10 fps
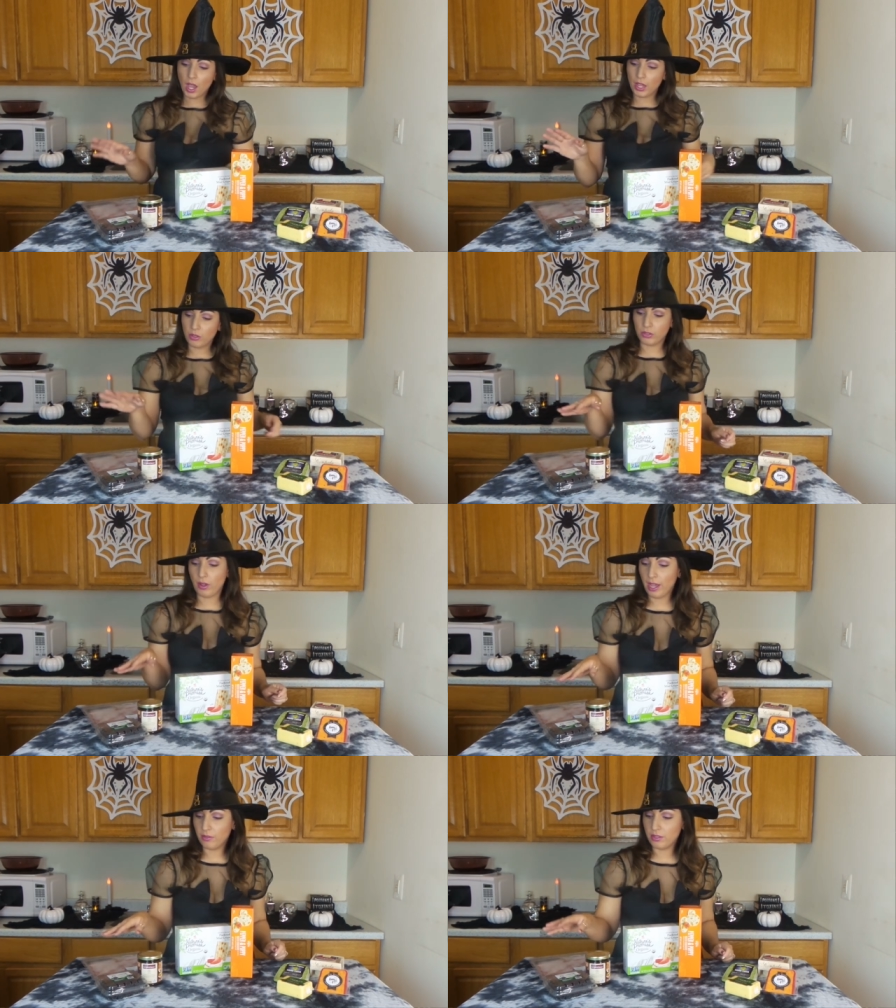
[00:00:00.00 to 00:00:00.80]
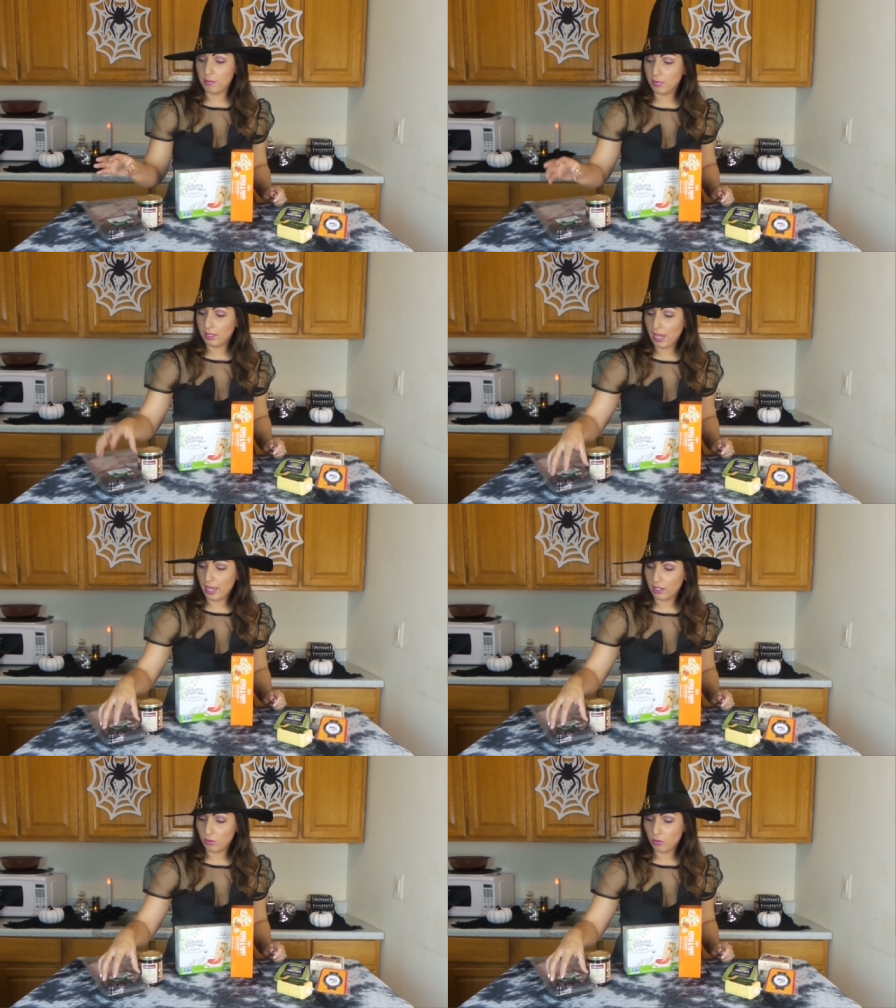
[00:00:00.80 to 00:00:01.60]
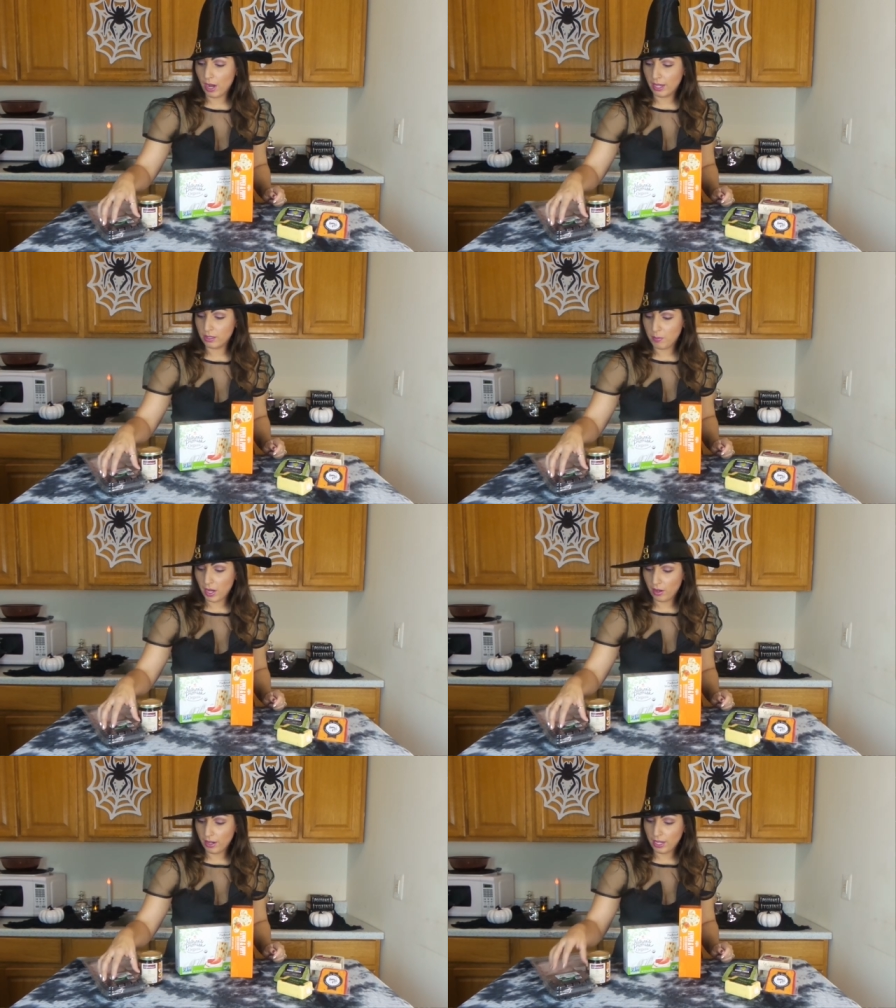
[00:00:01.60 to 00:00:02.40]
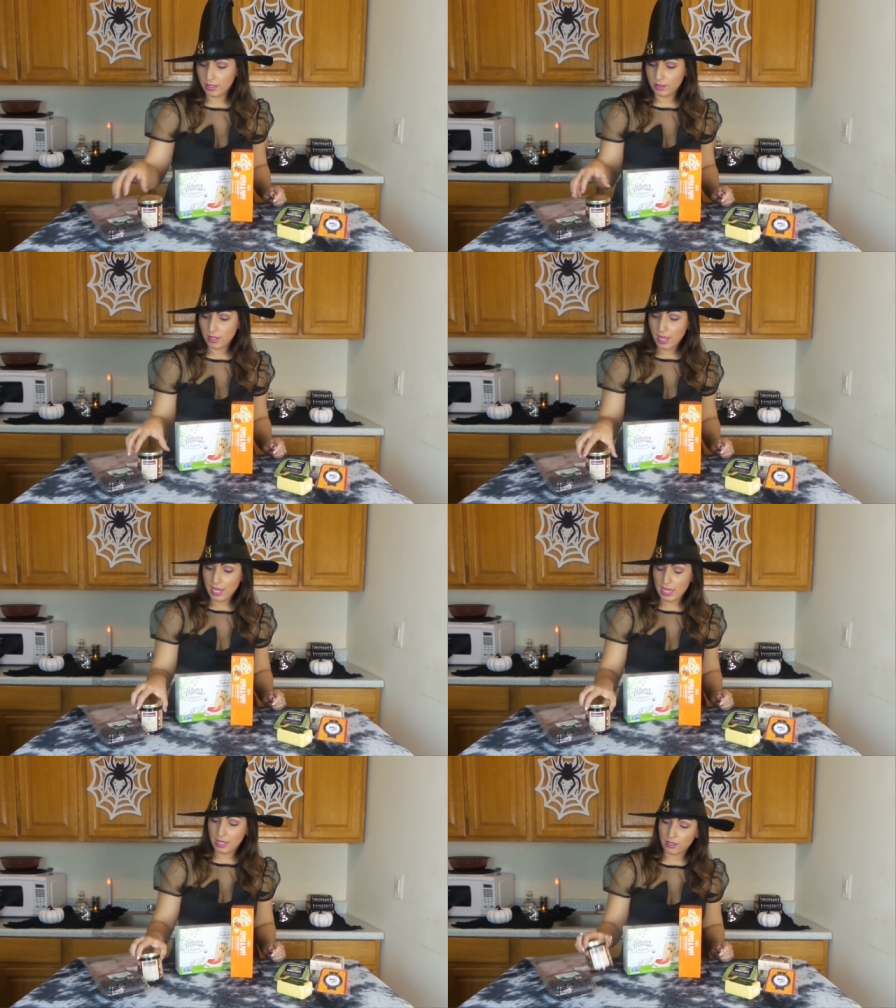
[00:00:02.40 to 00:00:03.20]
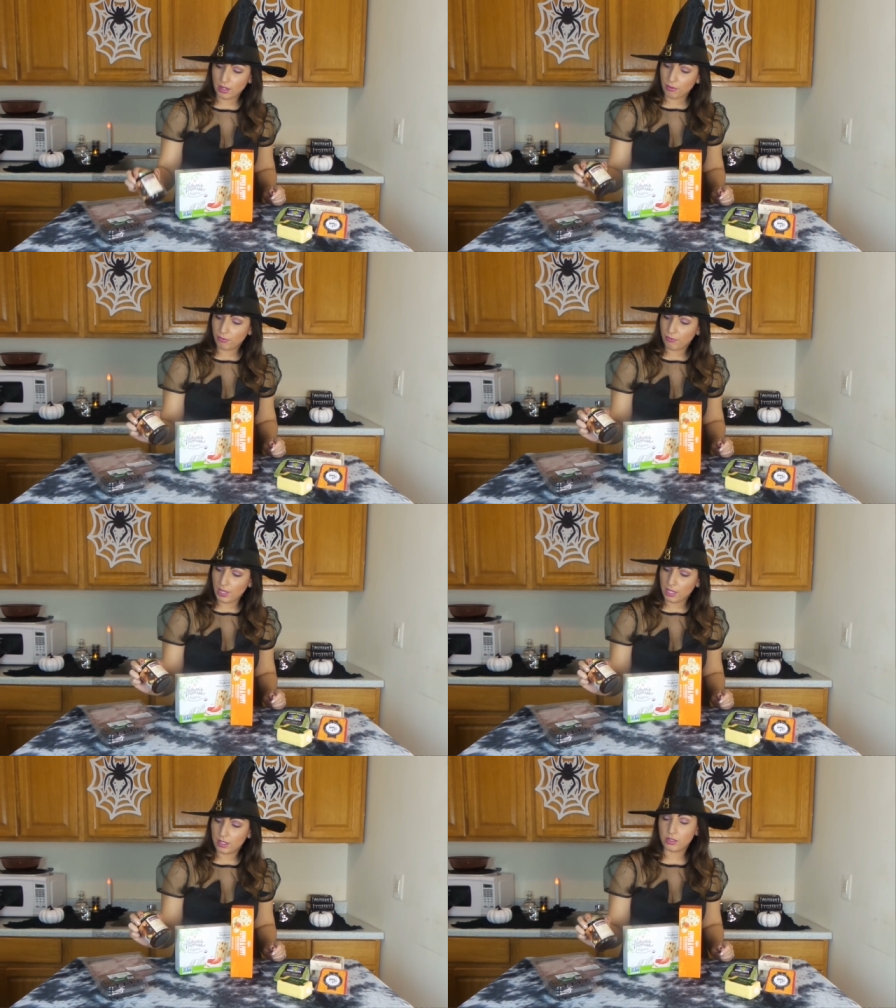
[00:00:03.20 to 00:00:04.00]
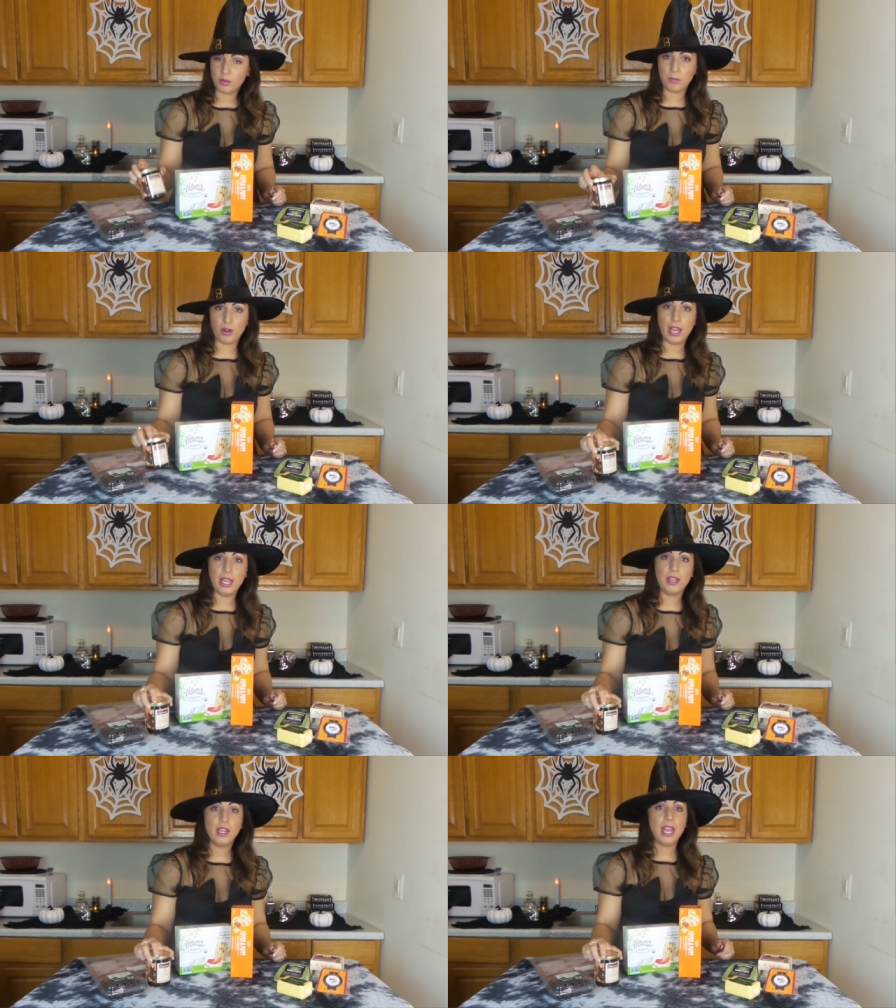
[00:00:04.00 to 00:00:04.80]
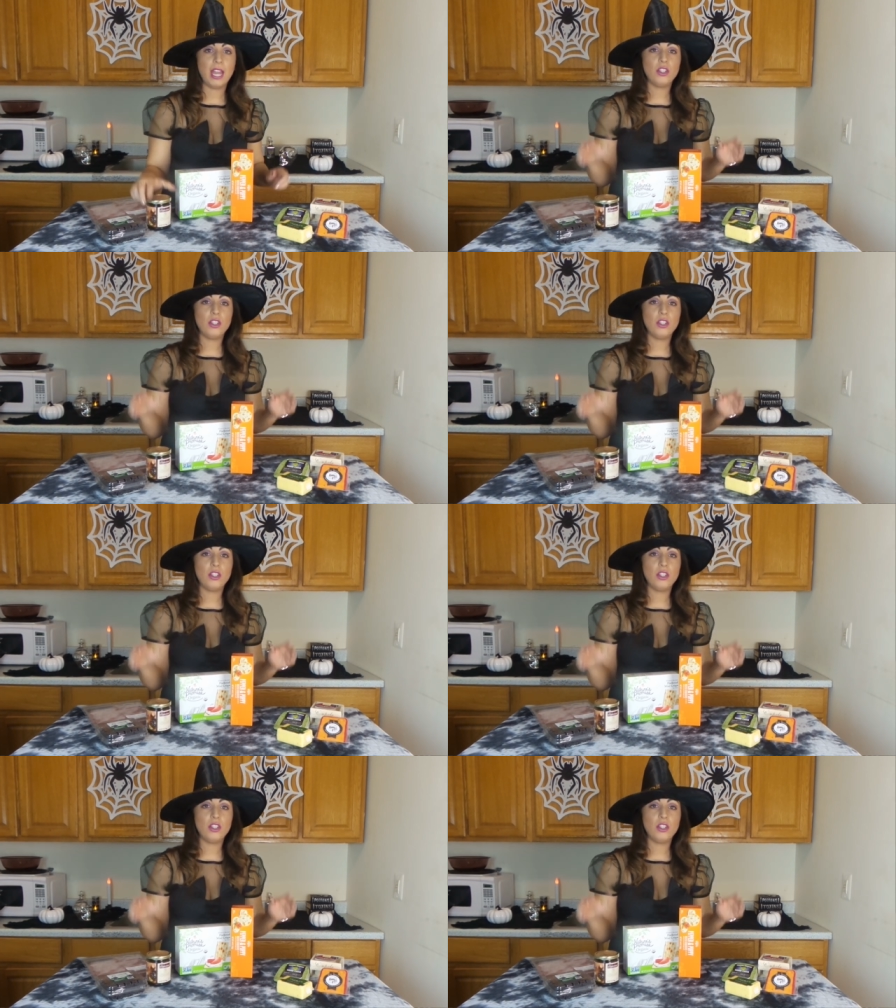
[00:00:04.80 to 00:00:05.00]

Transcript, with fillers: I also have some black raspberries and a fig spread.